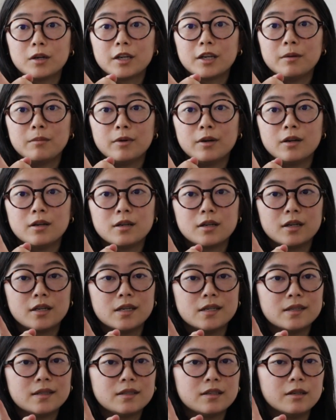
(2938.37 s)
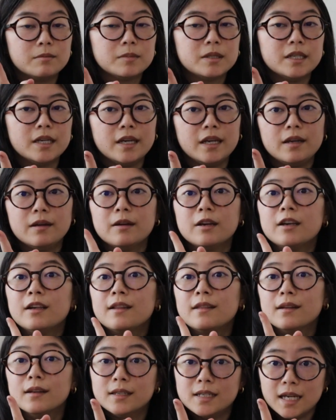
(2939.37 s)
work in progress update,
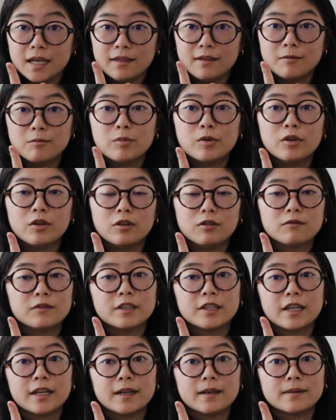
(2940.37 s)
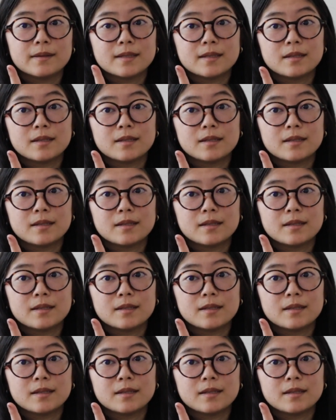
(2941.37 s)
the Dathan pullover that I